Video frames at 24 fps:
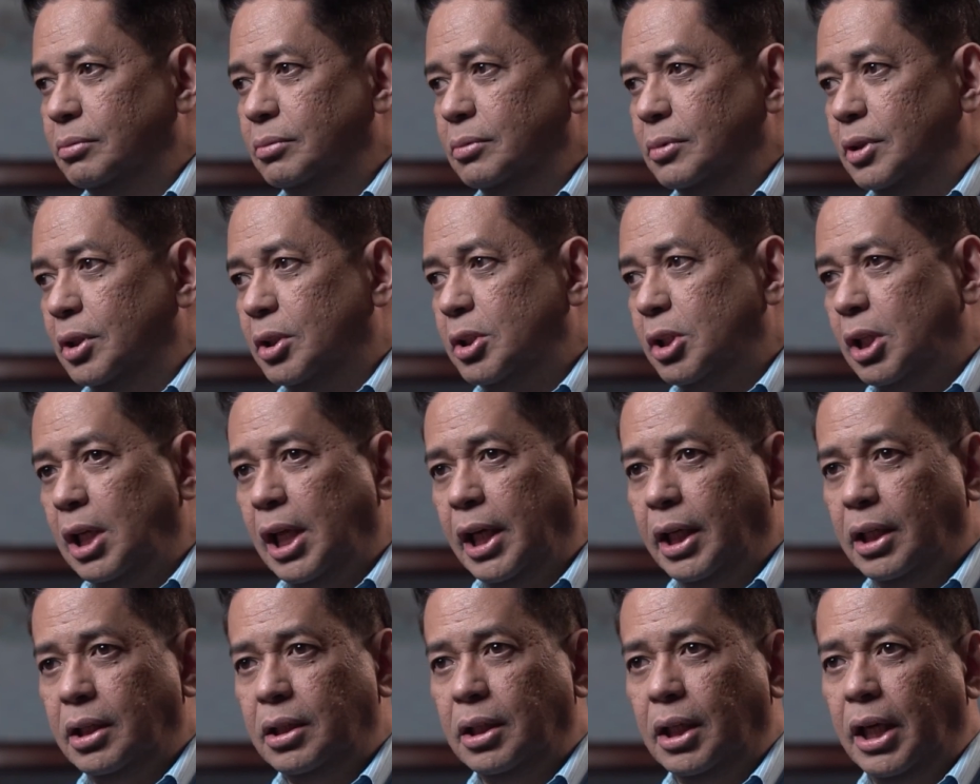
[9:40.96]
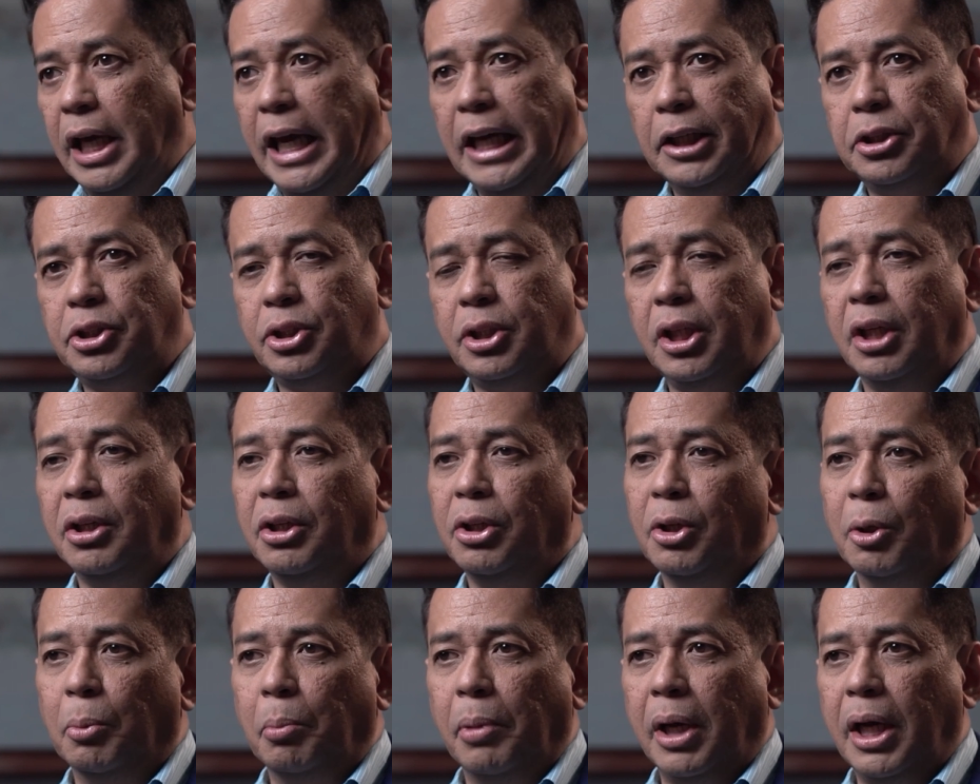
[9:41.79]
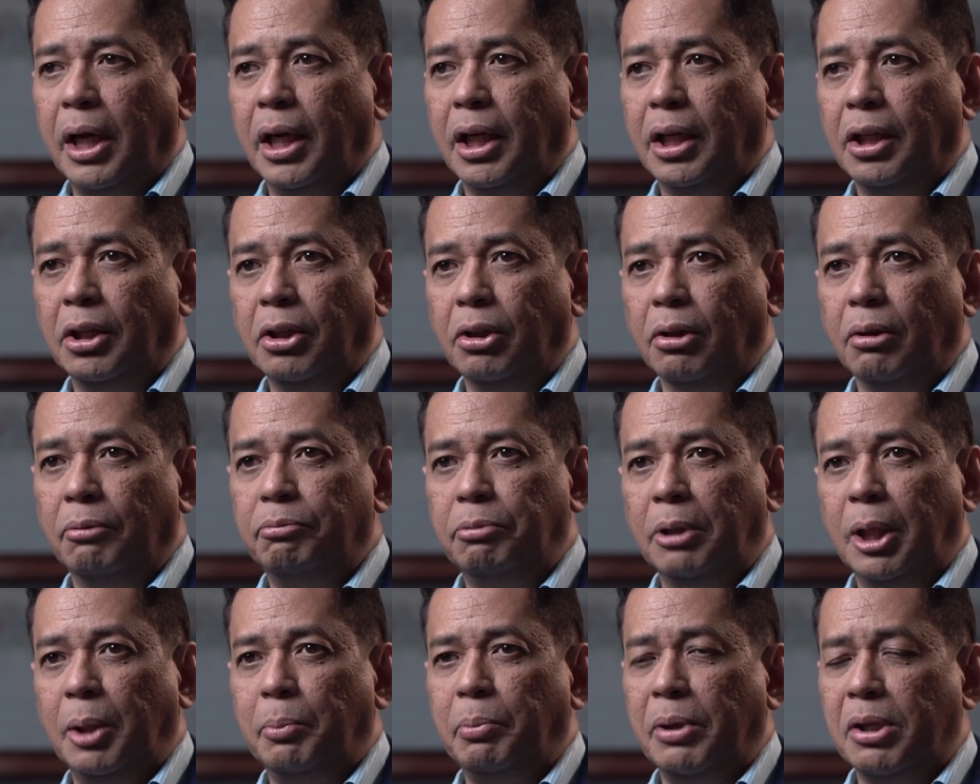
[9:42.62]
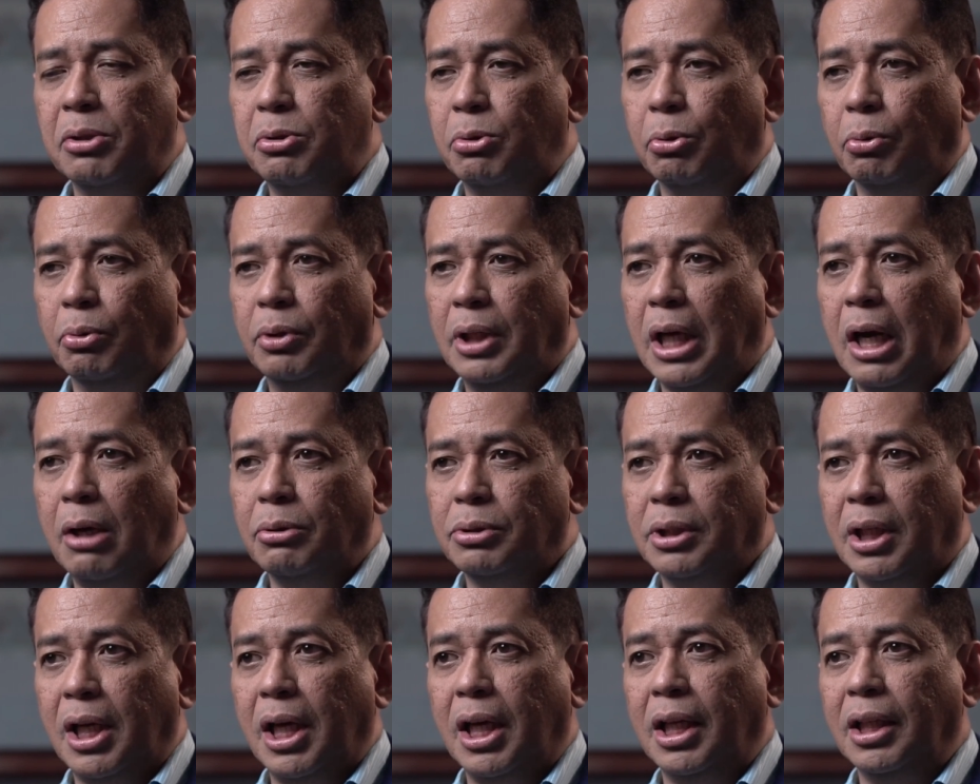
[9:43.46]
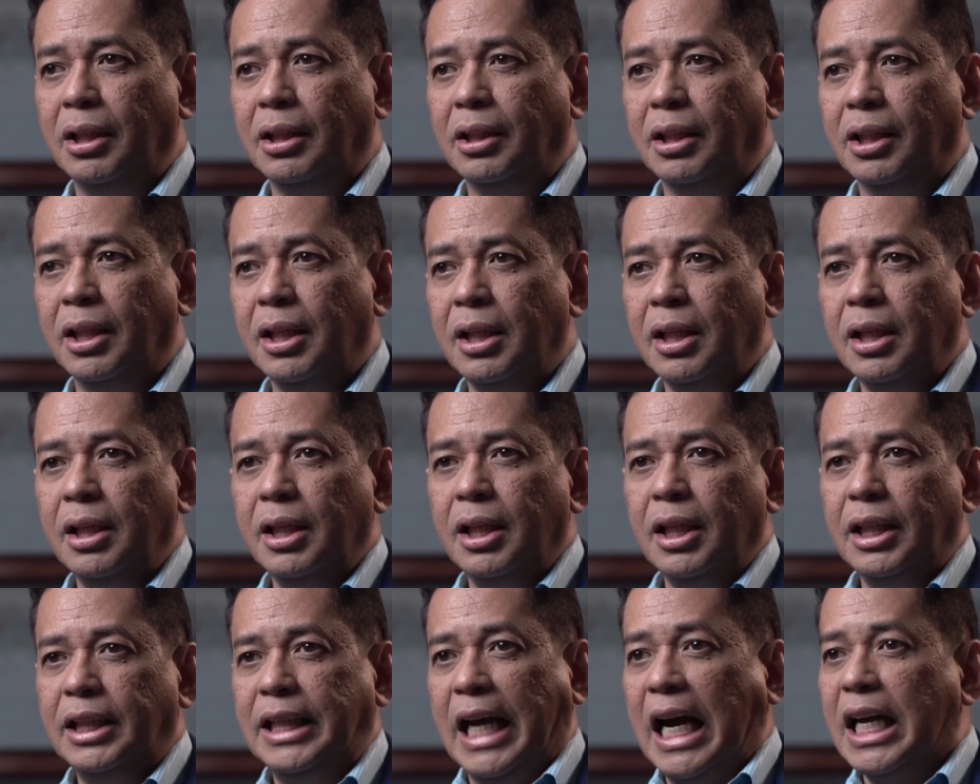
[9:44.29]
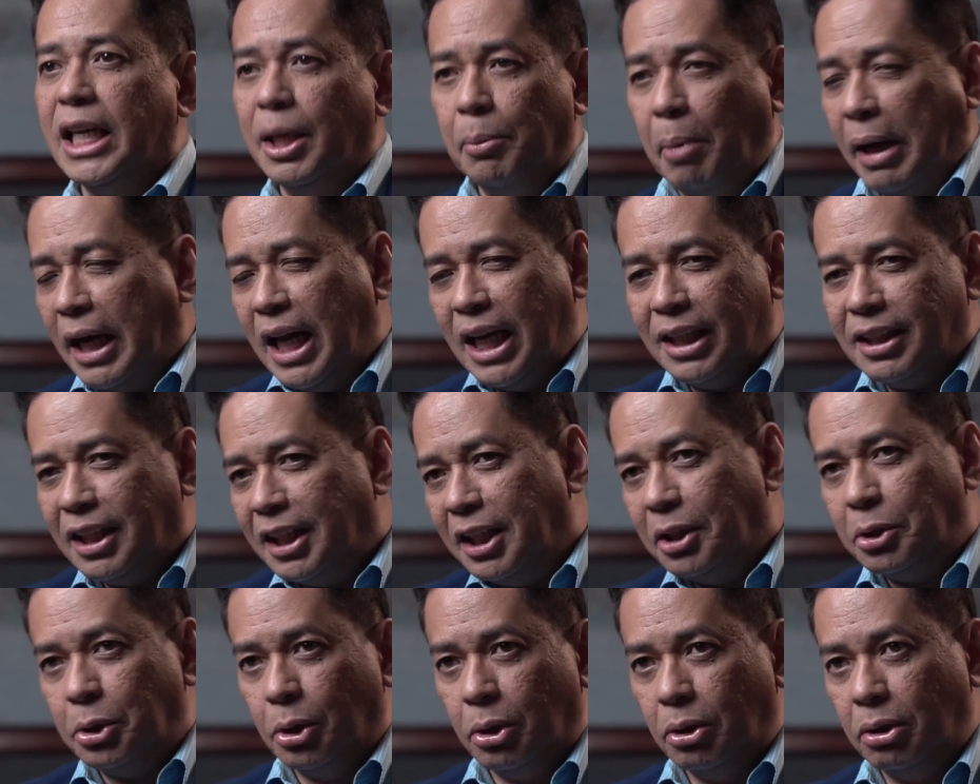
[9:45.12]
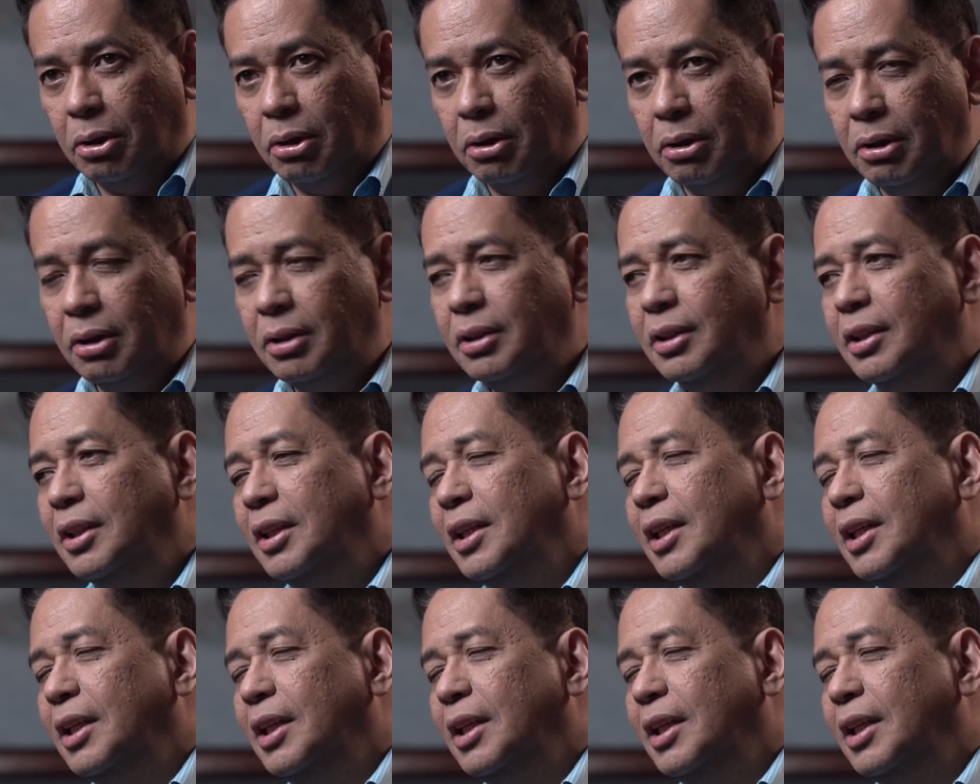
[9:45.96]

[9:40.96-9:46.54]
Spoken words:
it's like etched into your mind. Philippines 2000, kaya ba natin ito?